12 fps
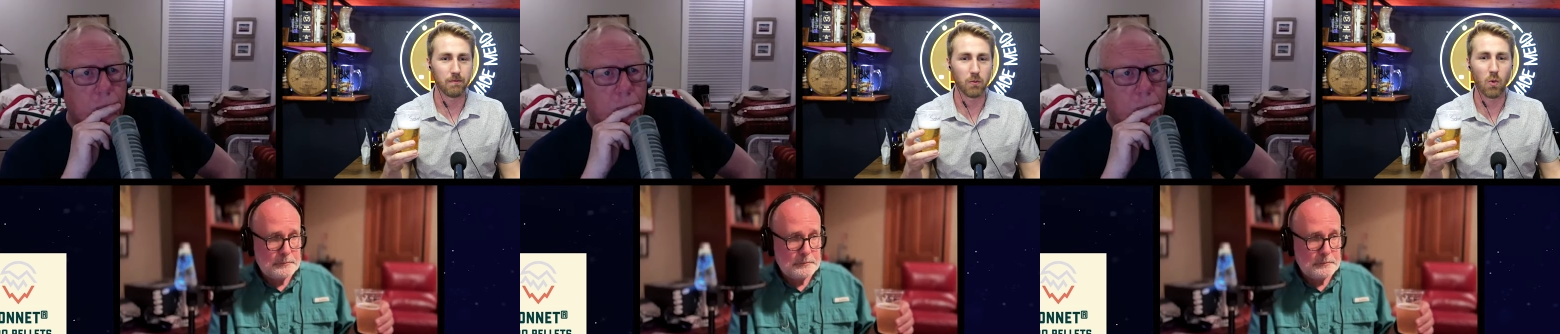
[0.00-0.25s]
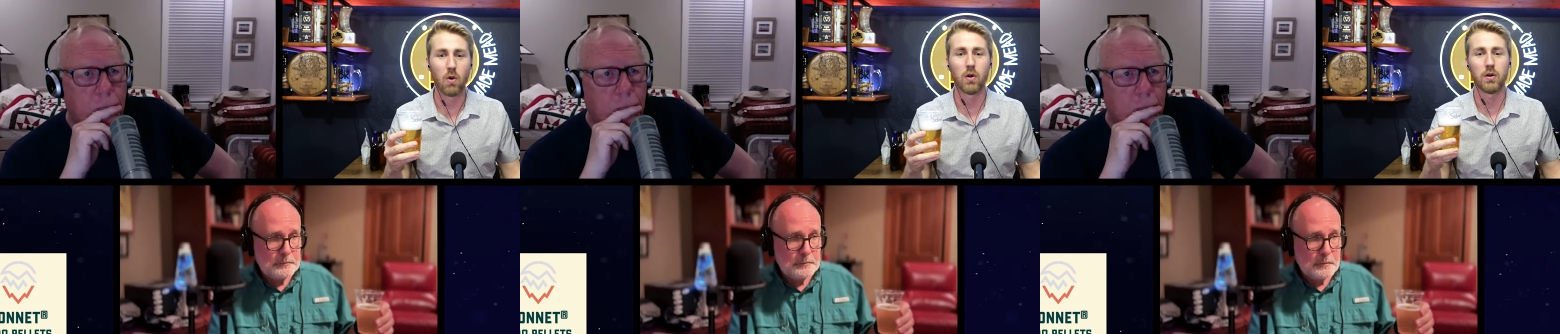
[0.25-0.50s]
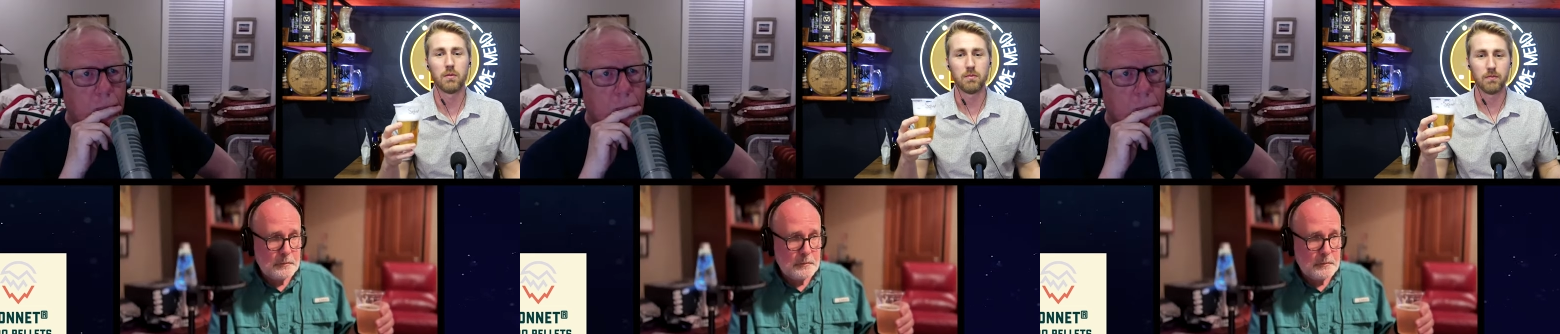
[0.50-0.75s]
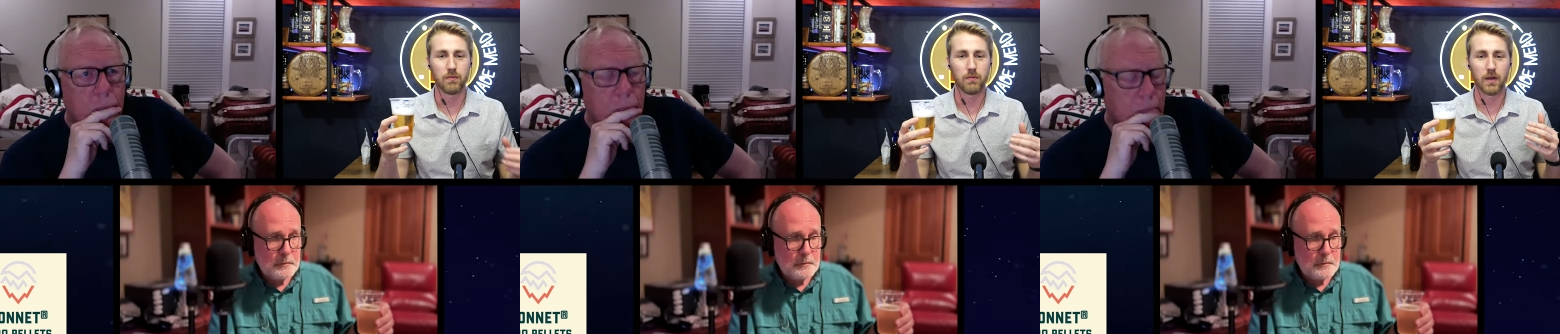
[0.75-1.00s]

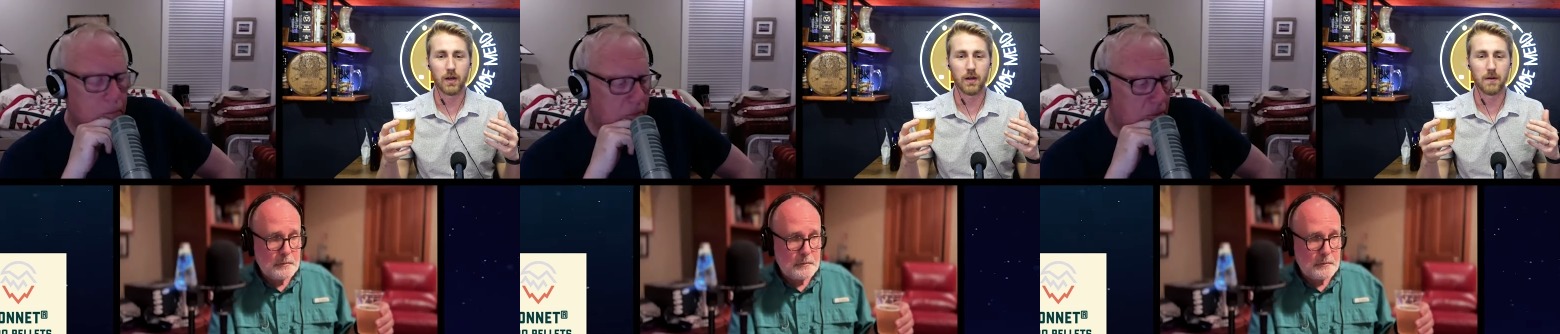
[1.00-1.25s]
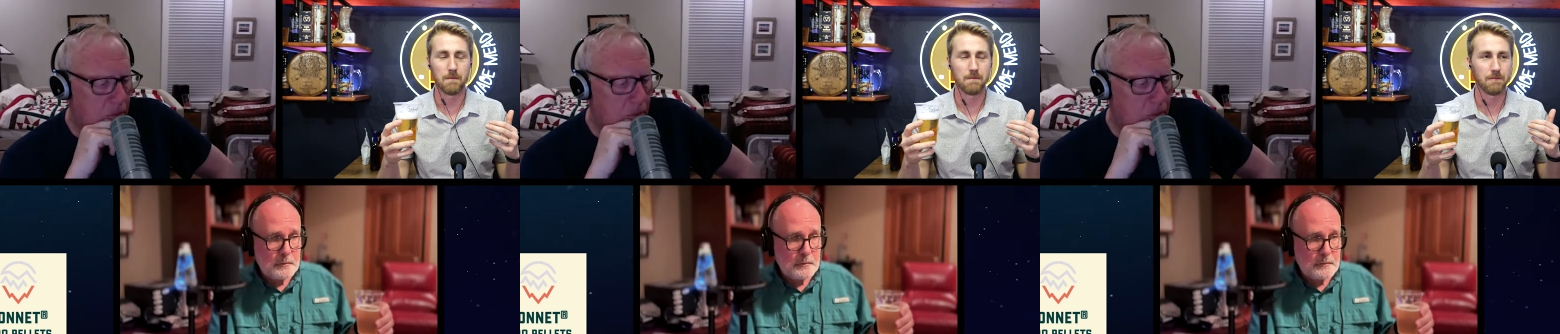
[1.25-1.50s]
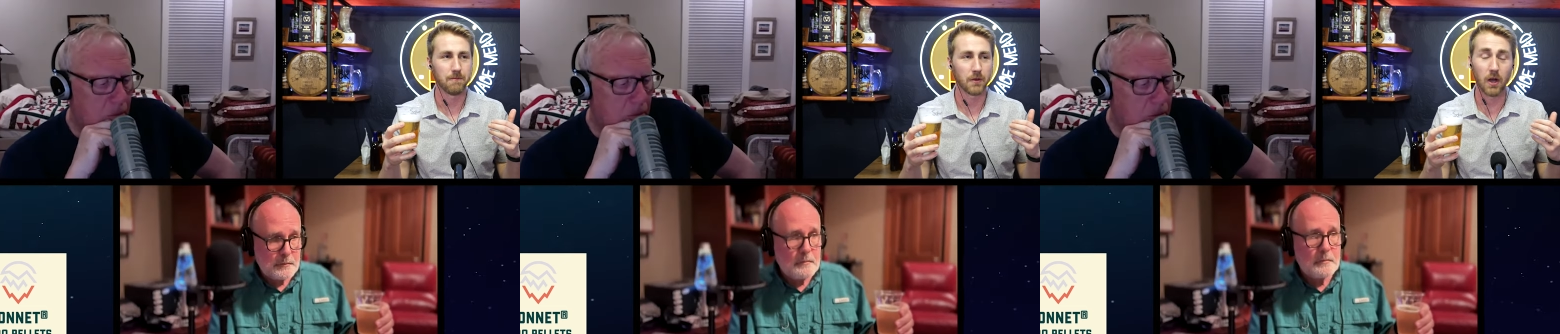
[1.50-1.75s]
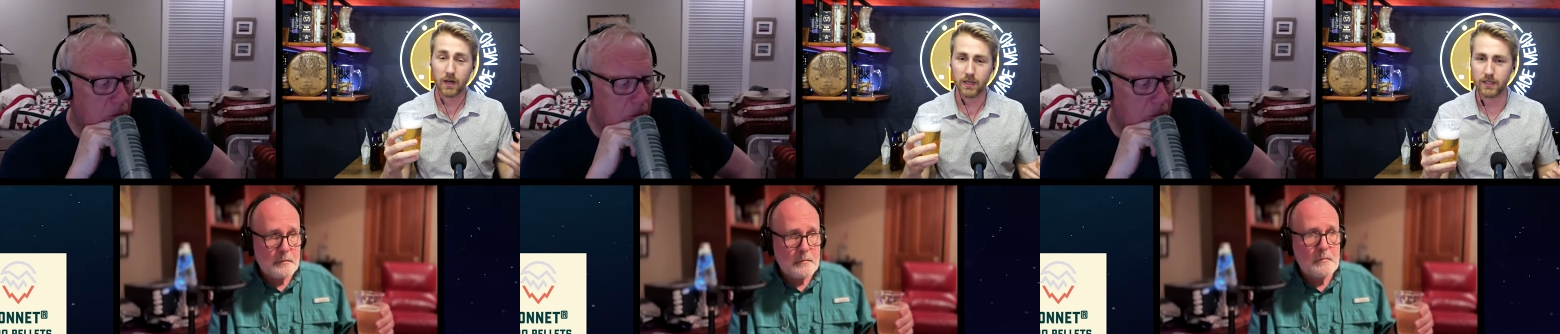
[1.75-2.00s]
Speaker 1: warm
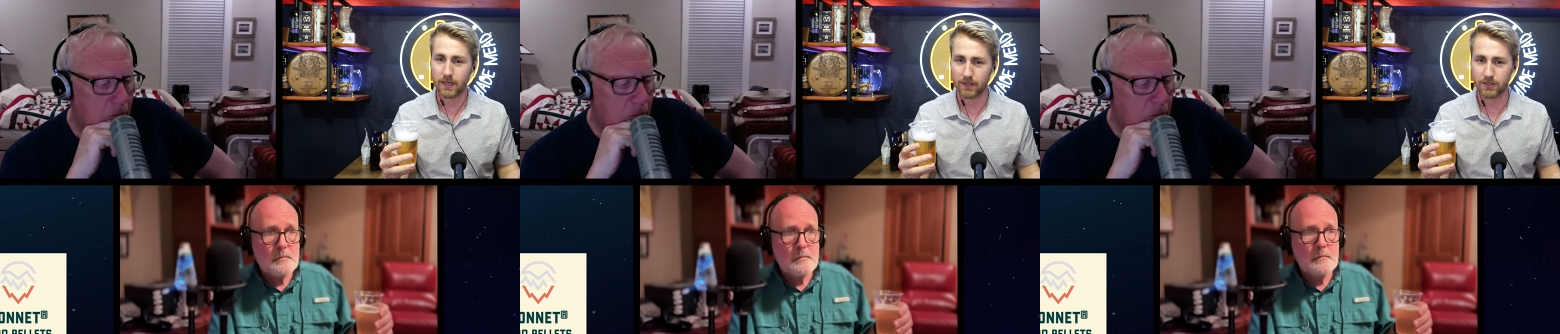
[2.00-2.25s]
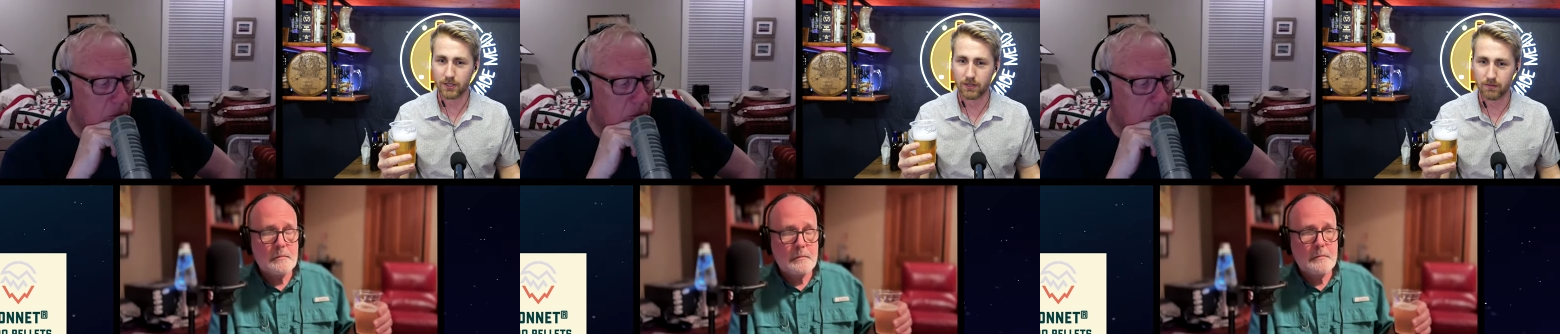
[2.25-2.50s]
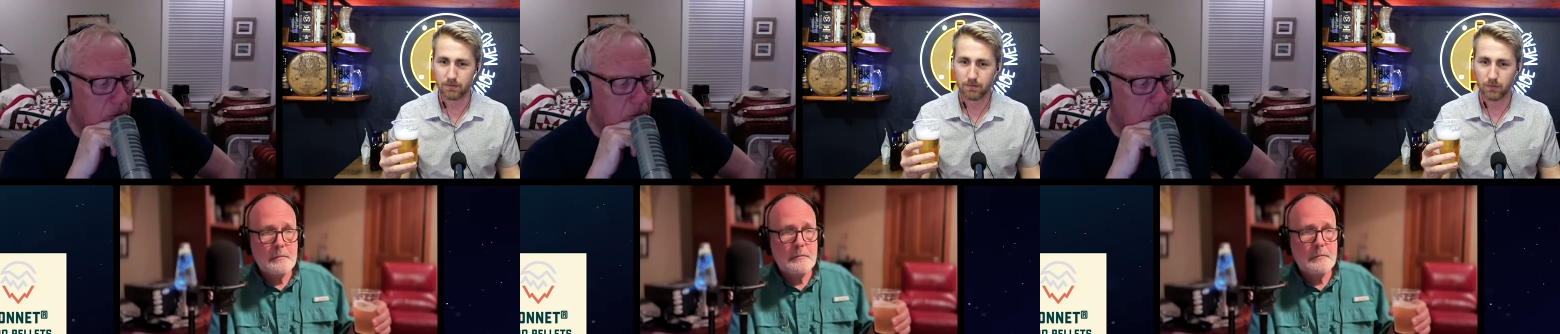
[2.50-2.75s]
honey character